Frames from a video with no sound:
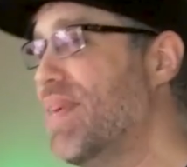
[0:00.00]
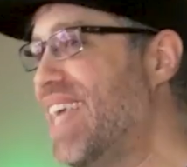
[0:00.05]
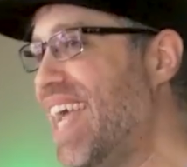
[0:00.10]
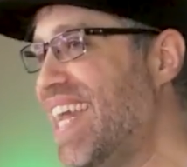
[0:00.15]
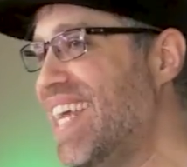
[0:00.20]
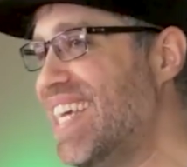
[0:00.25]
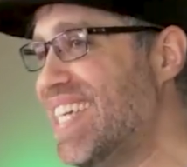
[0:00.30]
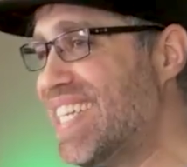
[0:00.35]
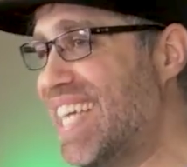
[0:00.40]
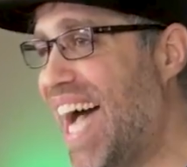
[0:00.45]
I'll be
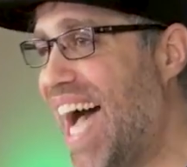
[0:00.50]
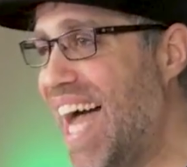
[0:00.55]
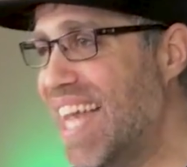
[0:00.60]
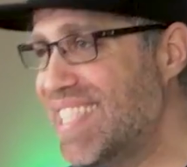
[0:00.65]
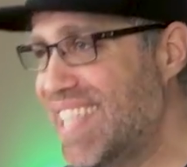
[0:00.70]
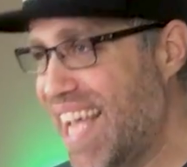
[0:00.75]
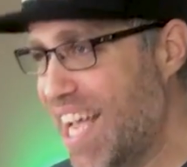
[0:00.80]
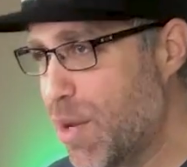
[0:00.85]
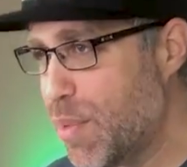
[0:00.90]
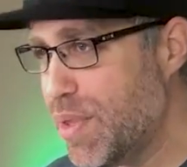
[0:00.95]
getting in
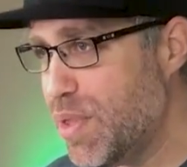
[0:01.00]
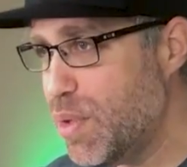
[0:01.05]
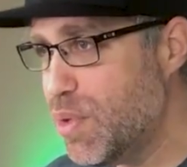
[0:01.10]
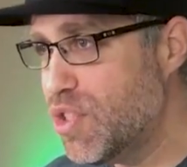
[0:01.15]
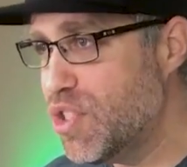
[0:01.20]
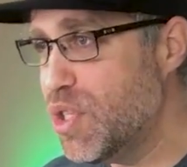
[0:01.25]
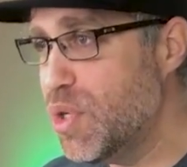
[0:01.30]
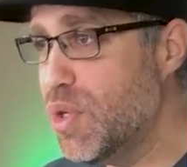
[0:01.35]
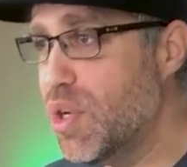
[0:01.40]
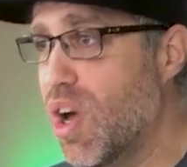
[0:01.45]
contact with
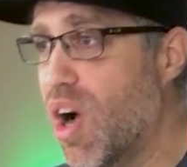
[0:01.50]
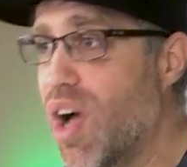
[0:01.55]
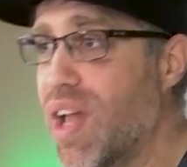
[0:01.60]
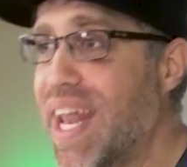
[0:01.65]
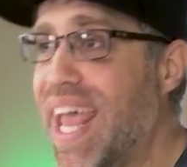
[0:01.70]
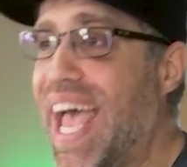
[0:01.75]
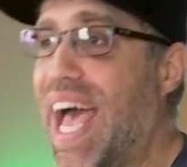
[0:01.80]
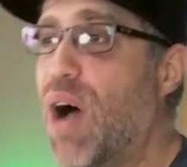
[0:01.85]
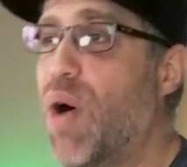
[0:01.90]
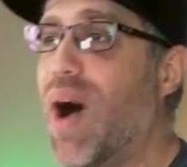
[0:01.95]
you soon
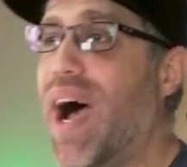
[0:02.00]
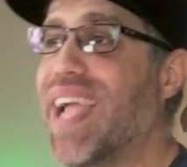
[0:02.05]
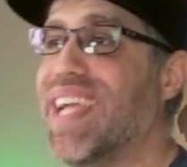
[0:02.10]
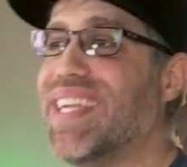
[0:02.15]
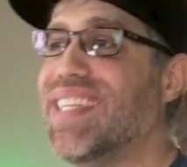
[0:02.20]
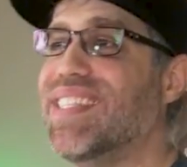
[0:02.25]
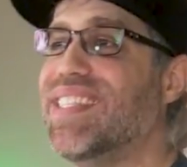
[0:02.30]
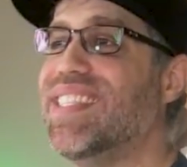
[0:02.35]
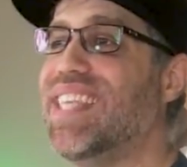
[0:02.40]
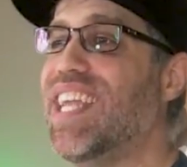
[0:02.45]
on how I
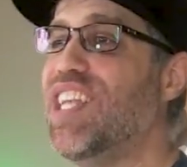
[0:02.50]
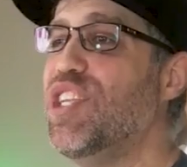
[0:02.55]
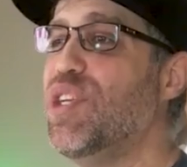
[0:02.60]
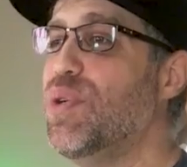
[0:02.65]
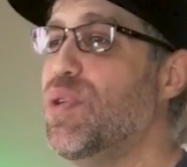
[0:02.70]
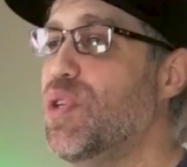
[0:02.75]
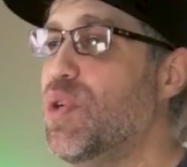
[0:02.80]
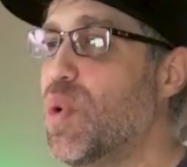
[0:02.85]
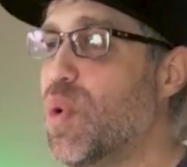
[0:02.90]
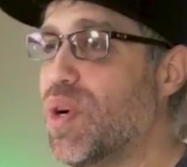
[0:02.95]
can send
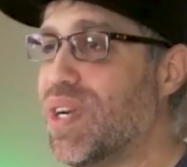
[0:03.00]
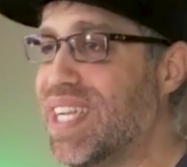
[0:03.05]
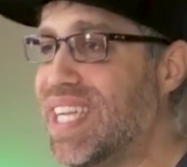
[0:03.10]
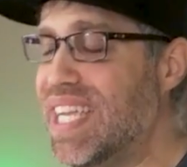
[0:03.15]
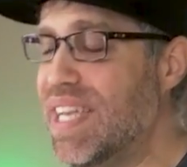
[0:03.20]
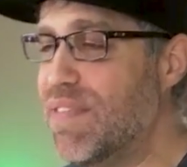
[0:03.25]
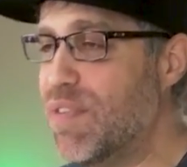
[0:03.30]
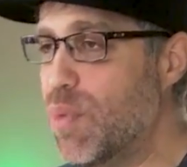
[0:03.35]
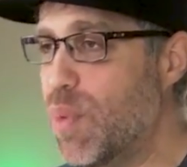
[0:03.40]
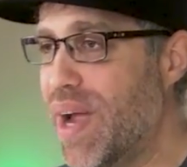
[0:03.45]
you your
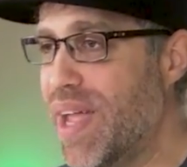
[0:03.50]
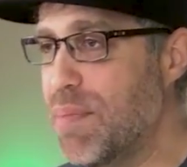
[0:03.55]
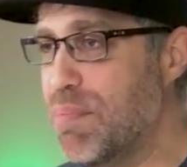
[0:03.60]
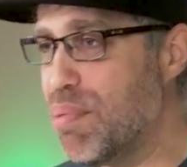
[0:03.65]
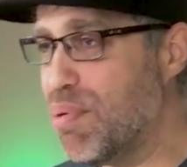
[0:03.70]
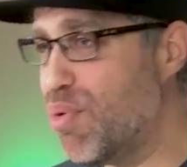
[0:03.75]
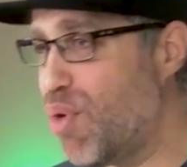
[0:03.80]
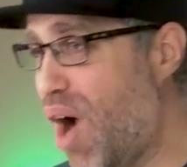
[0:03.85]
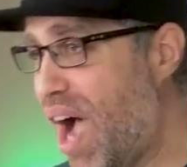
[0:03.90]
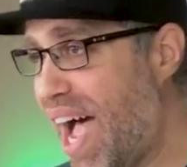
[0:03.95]
giveaway
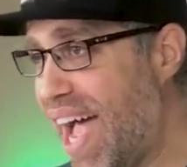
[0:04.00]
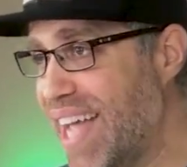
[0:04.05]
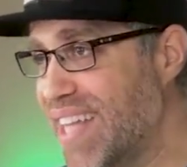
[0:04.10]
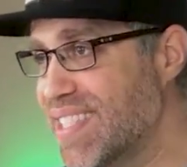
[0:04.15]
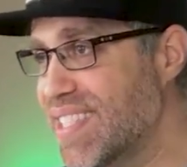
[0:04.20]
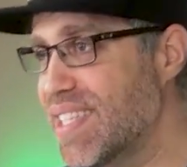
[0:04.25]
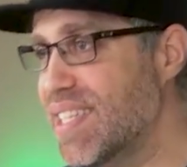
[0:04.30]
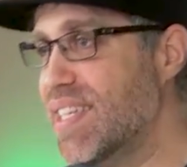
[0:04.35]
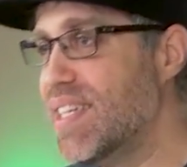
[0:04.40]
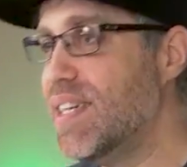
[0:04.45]

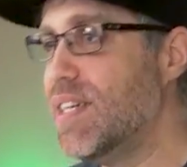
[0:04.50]
prize.